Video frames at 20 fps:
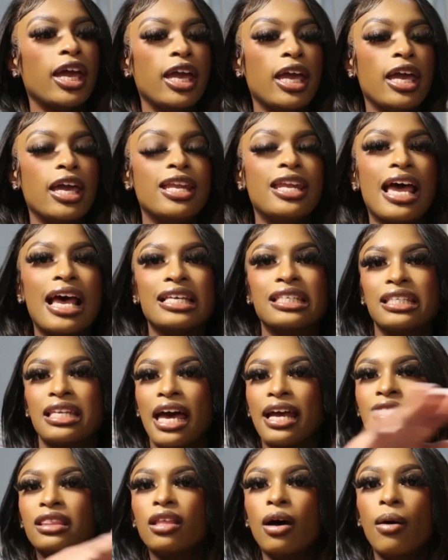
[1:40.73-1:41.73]
and that's
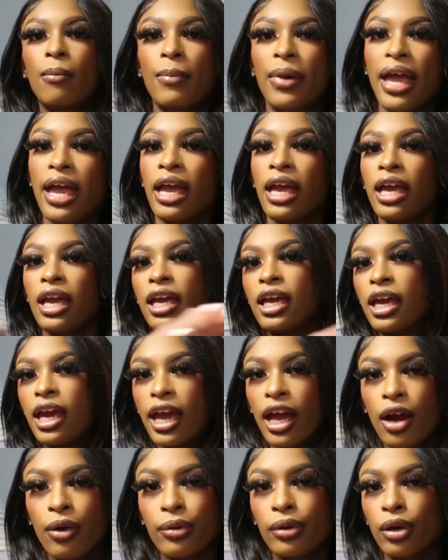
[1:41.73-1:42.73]
like the main
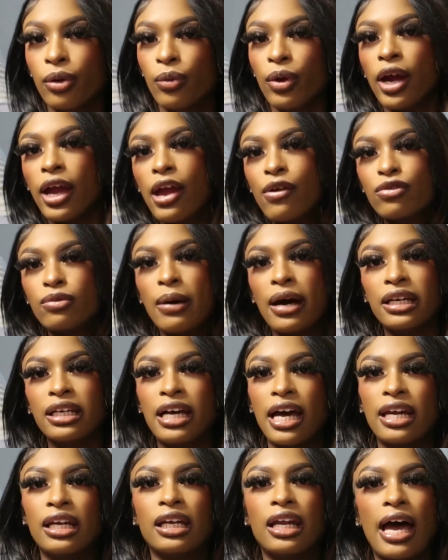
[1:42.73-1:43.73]
area where everybody
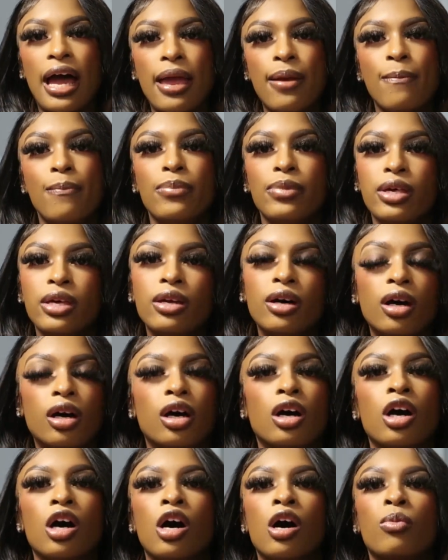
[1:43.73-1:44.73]
kind of like meet
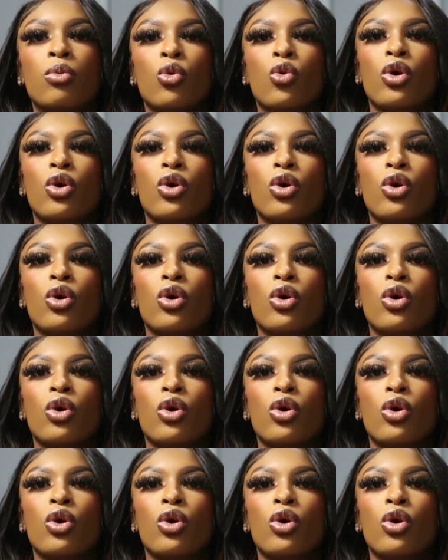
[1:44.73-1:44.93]
up,